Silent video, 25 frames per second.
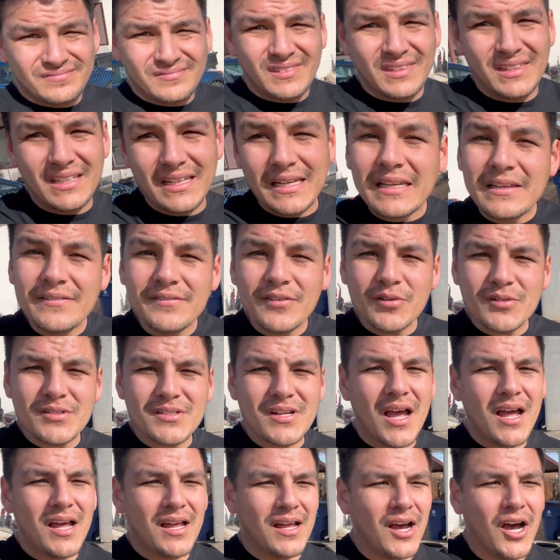the Evo's
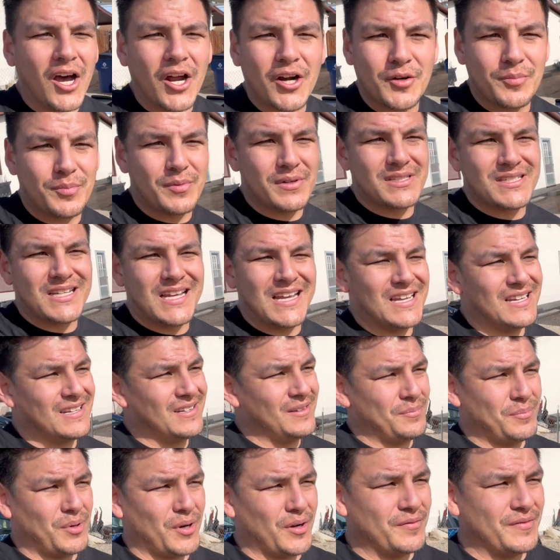not
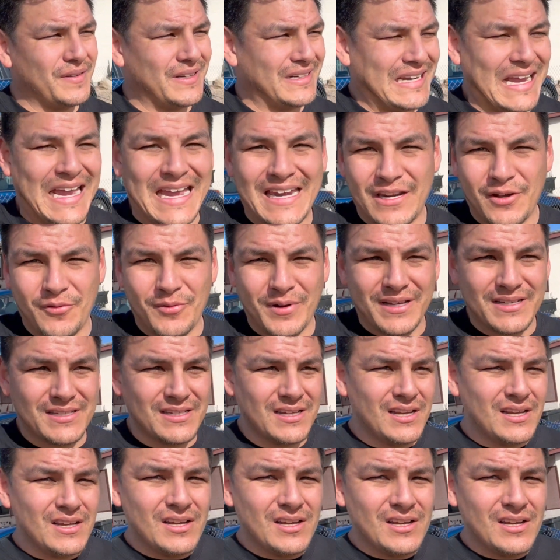100% perfect anyways.